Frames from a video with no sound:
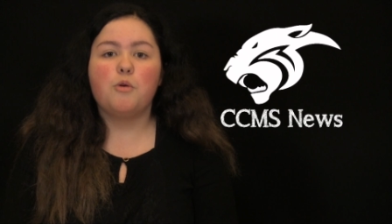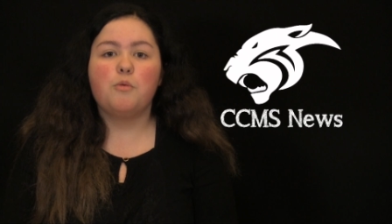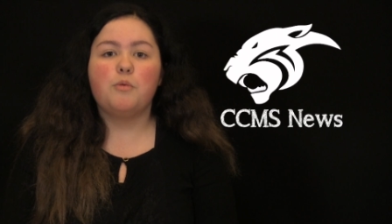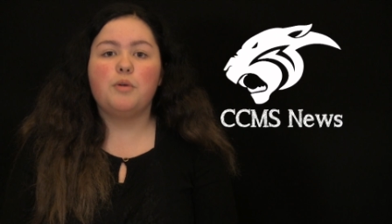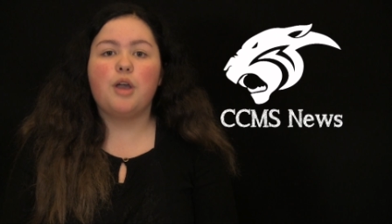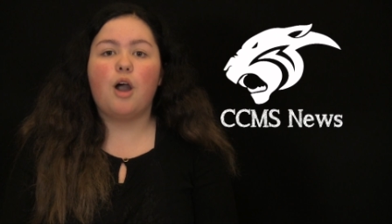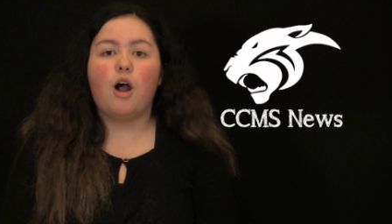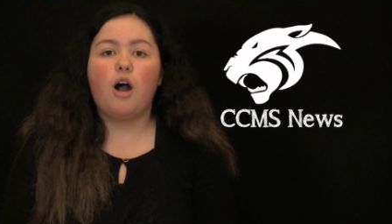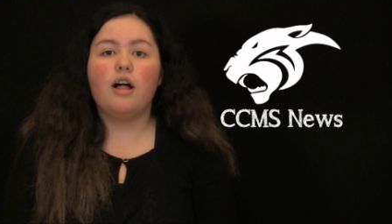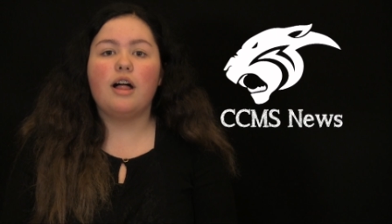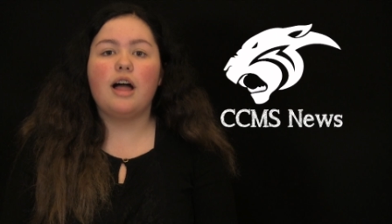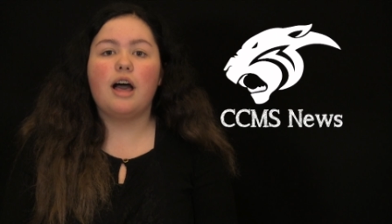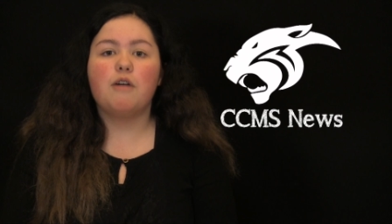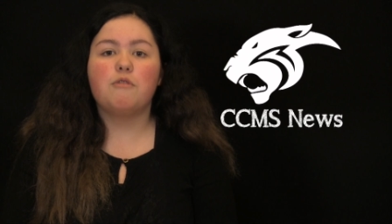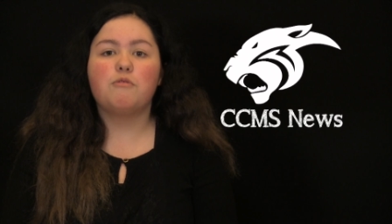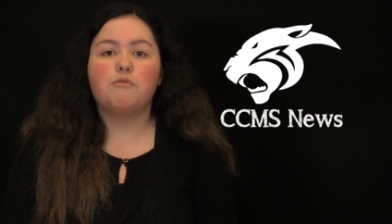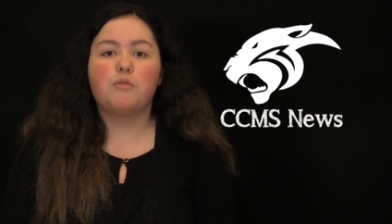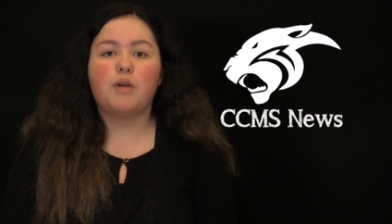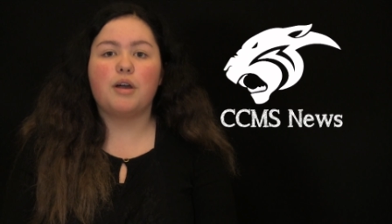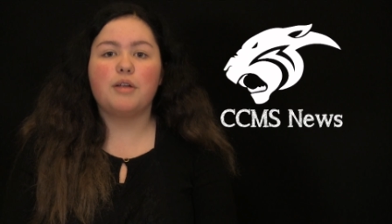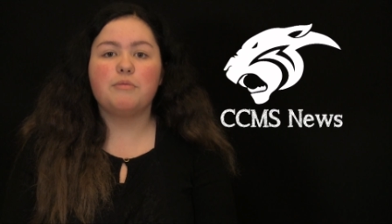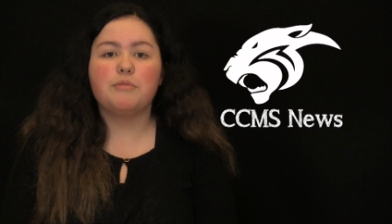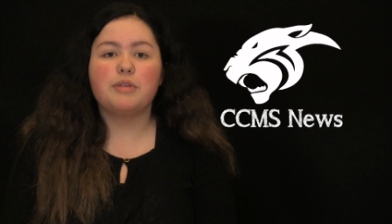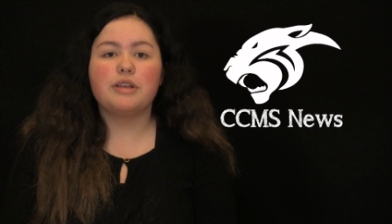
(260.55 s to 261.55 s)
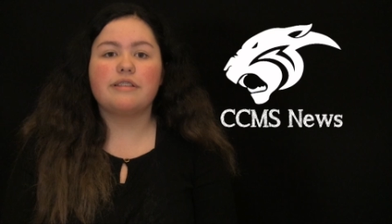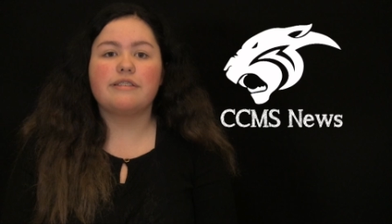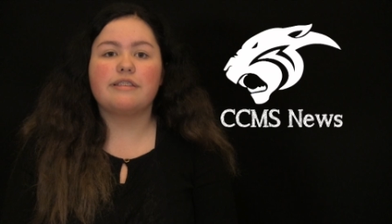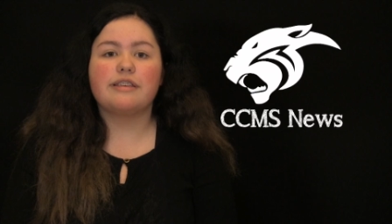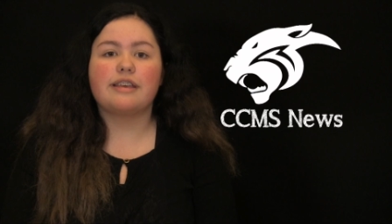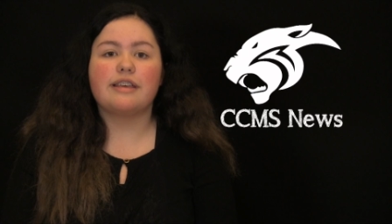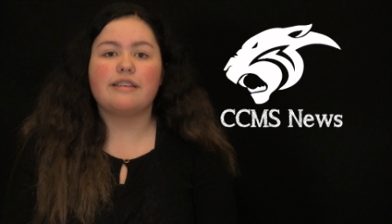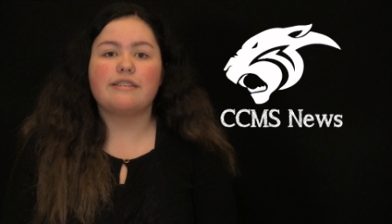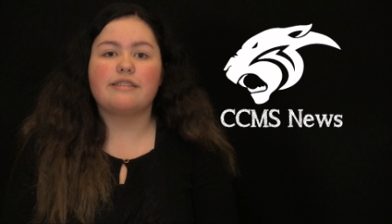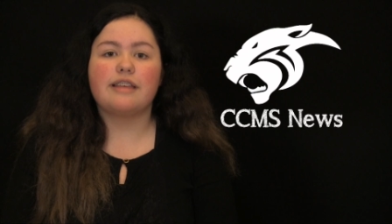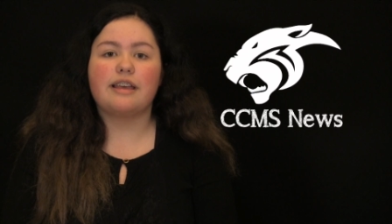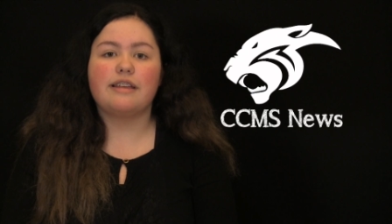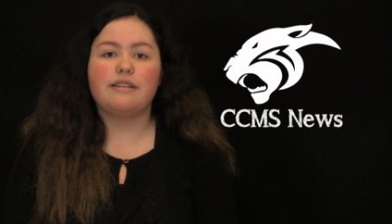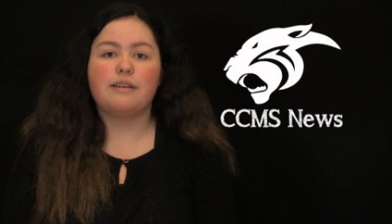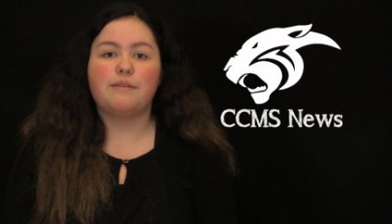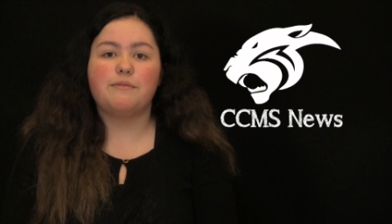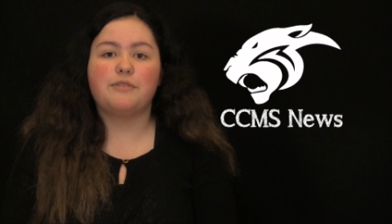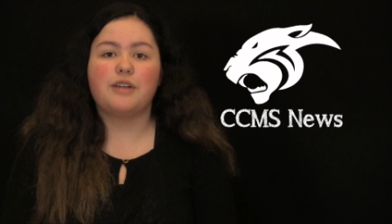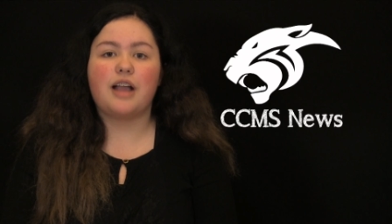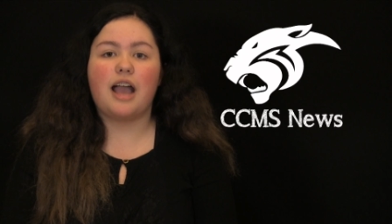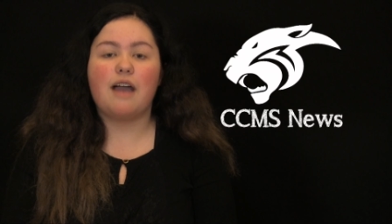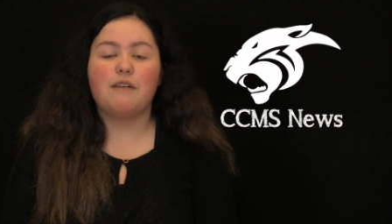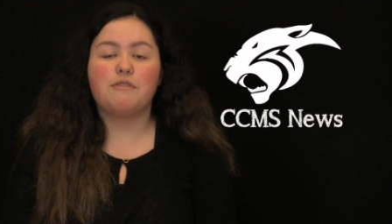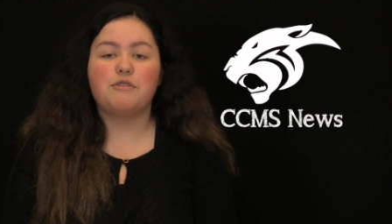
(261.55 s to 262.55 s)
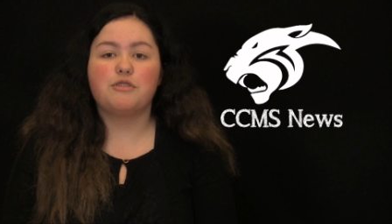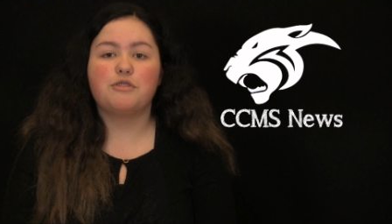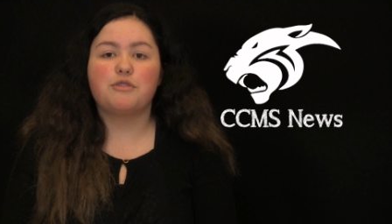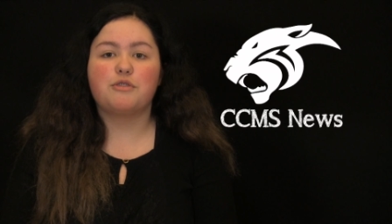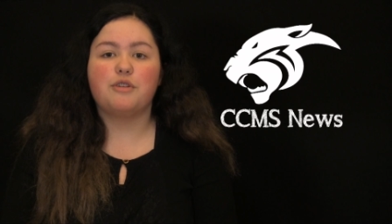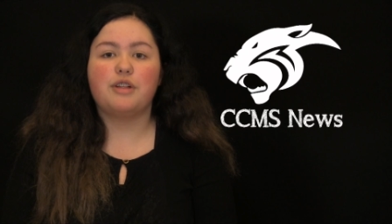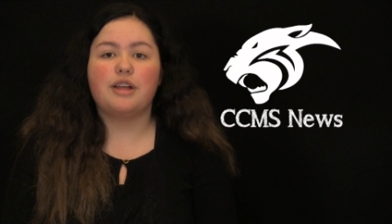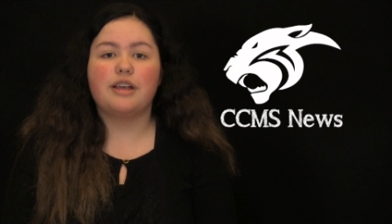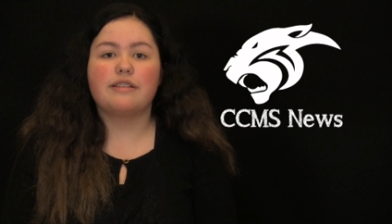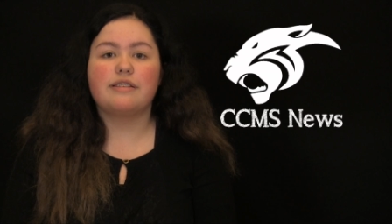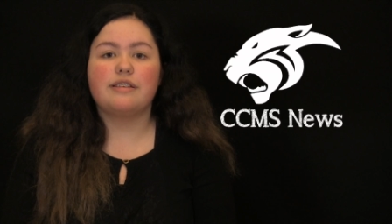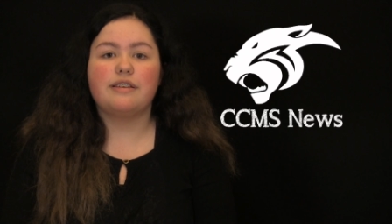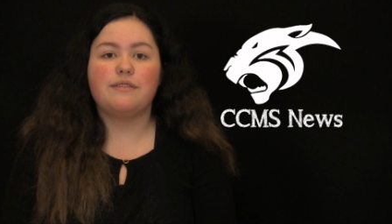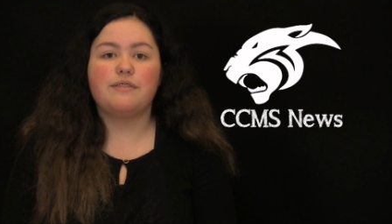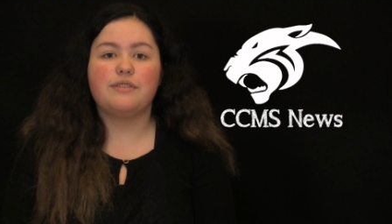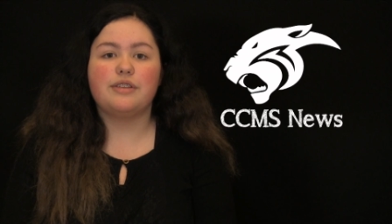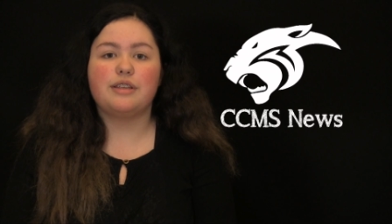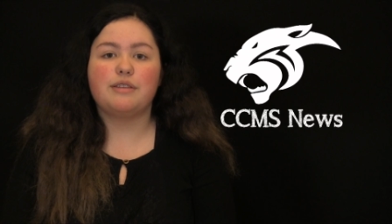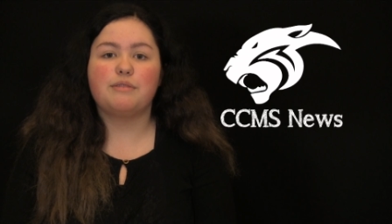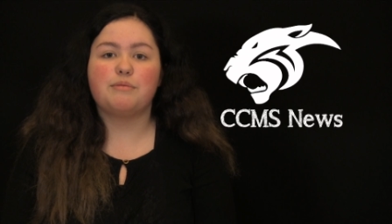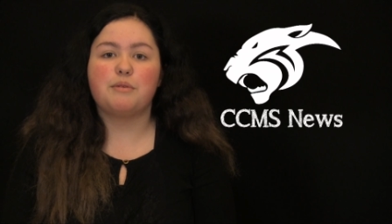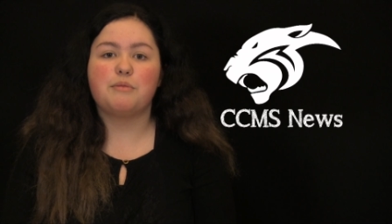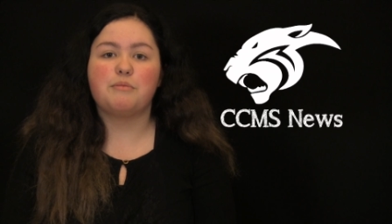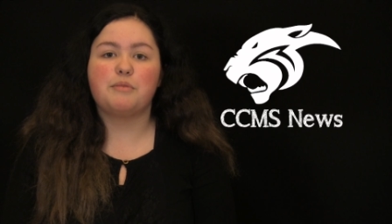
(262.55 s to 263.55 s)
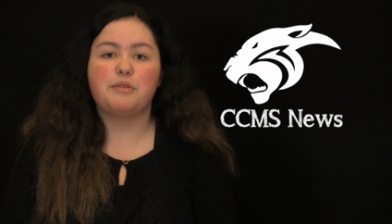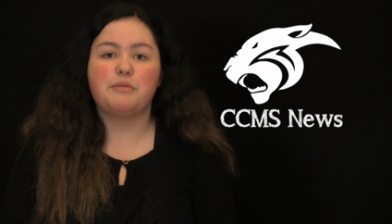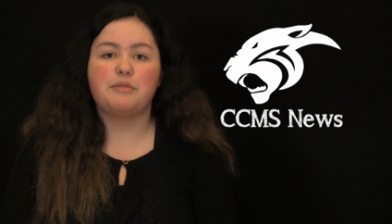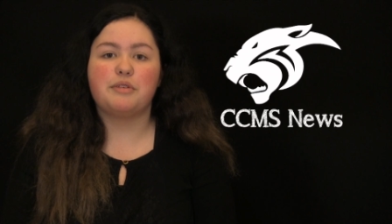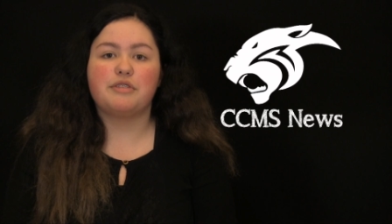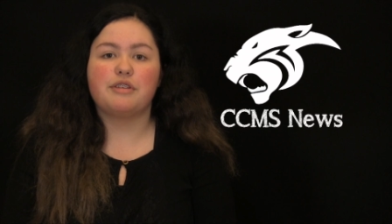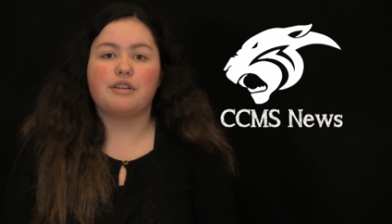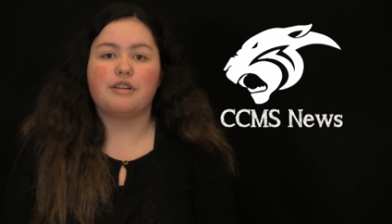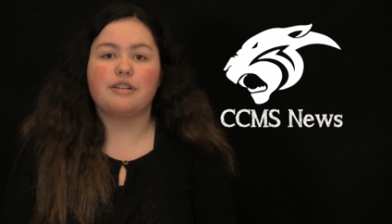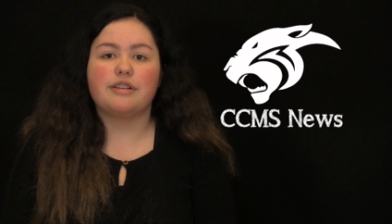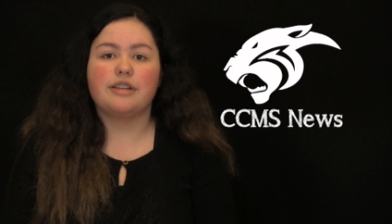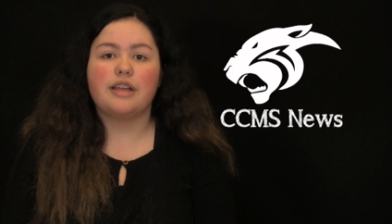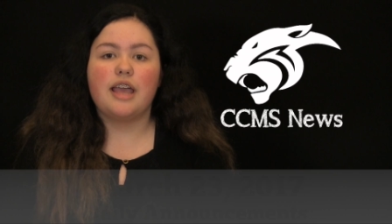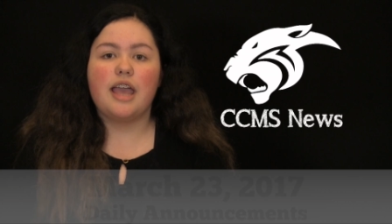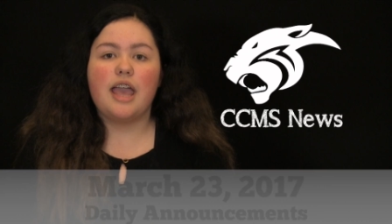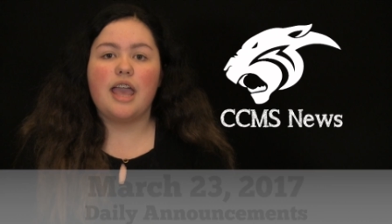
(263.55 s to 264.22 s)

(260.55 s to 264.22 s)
we all have one week to get signed up for after school activities when we return,